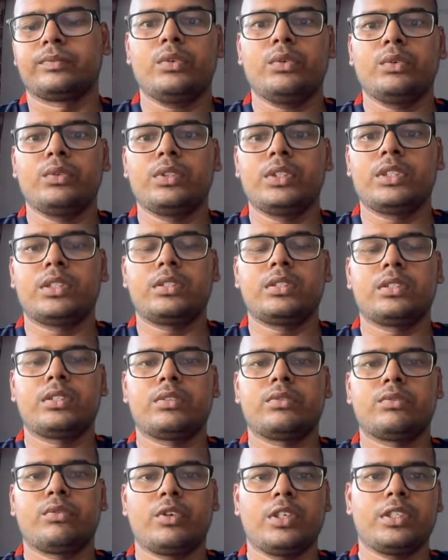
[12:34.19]
This
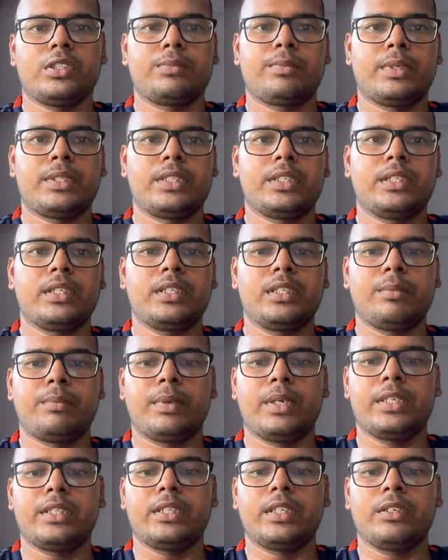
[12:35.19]
was basically the
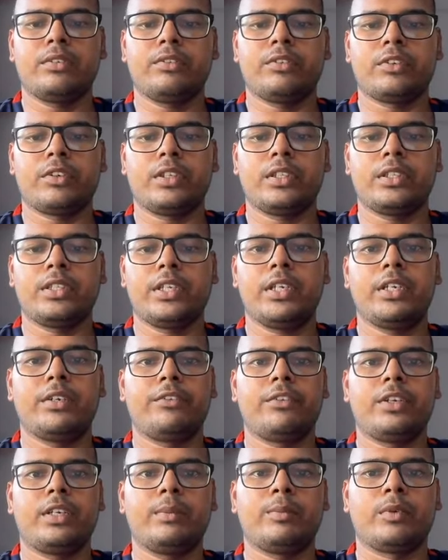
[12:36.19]
baseline for all three
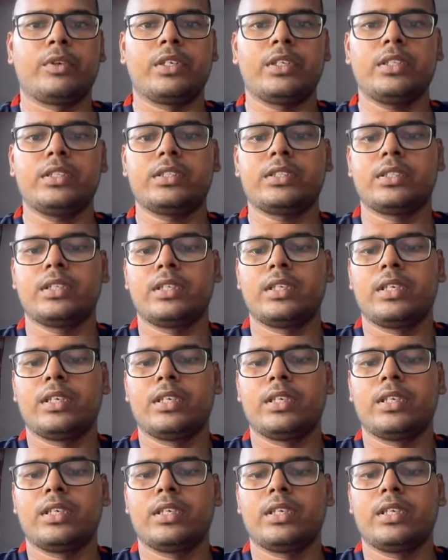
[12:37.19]
different models,